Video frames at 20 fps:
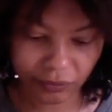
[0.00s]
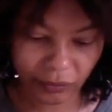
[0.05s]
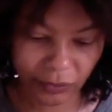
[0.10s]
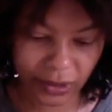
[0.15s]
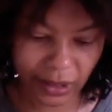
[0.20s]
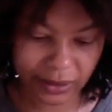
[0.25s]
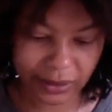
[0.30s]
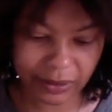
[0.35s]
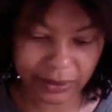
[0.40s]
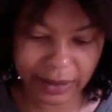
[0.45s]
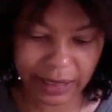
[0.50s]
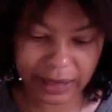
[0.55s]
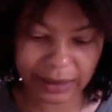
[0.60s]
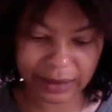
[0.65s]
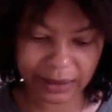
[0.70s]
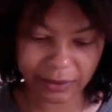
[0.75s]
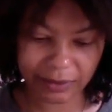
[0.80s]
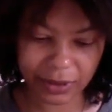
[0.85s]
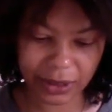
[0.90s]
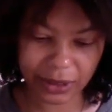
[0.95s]
So yeah, it
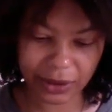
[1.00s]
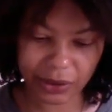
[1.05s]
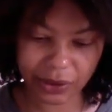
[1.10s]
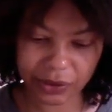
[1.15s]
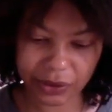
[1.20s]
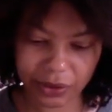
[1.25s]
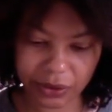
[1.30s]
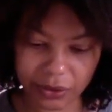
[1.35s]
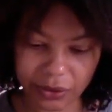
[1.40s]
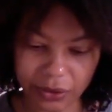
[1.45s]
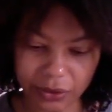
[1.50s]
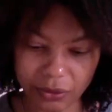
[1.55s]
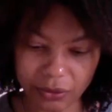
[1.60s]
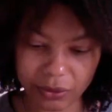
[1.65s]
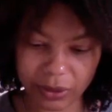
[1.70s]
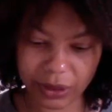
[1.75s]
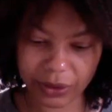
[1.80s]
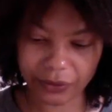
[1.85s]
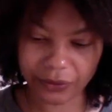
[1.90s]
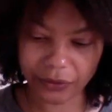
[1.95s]
seems like there's a new
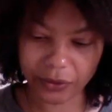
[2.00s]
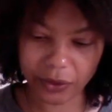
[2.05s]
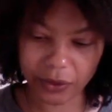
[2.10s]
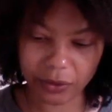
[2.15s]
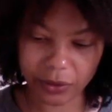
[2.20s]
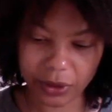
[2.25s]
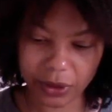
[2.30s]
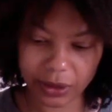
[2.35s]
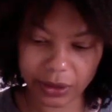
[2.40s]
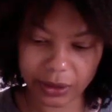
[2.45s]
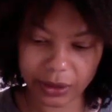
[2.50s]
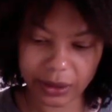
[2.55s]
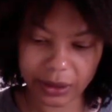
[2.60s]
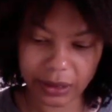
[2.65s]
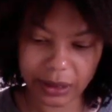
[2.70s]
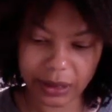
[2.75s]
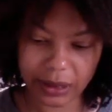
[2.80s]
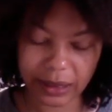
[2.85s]
way forward